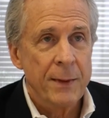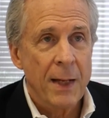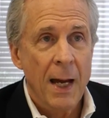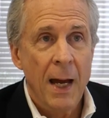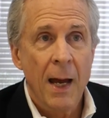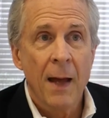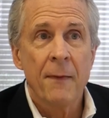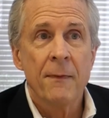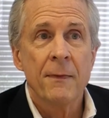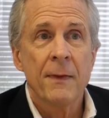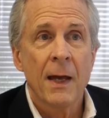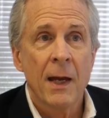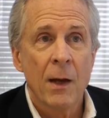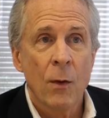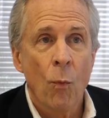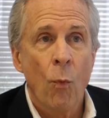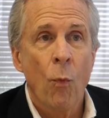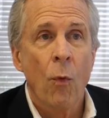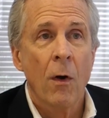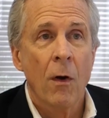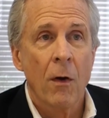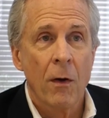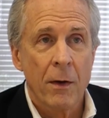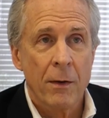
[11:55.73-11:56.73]
And they
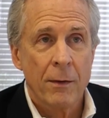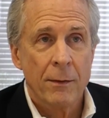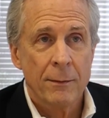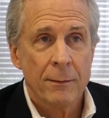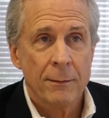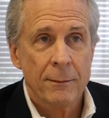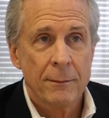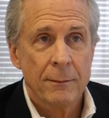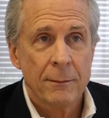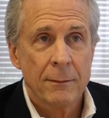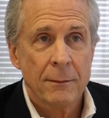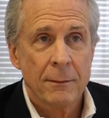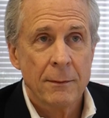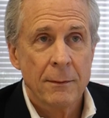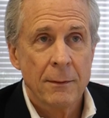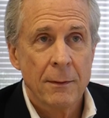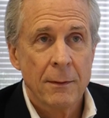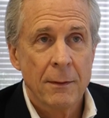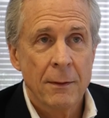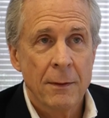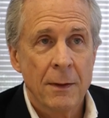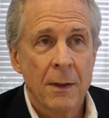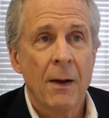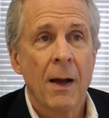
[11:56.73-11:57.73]
work.
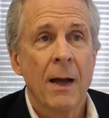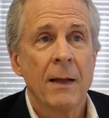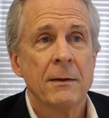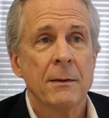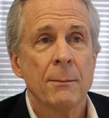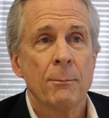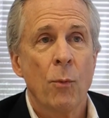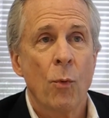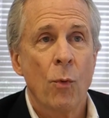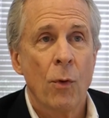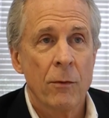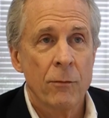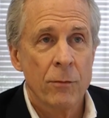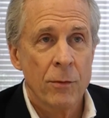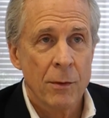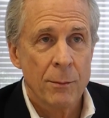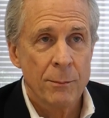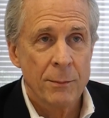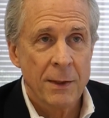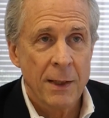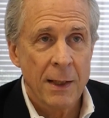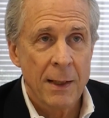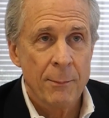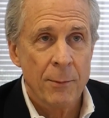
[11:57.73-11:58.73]
They're at the
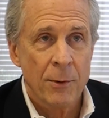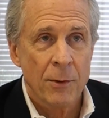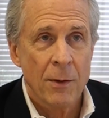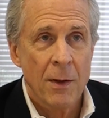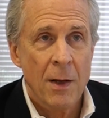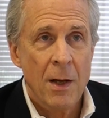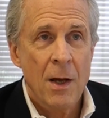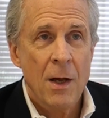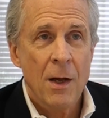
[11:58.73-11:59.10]
boardroom table.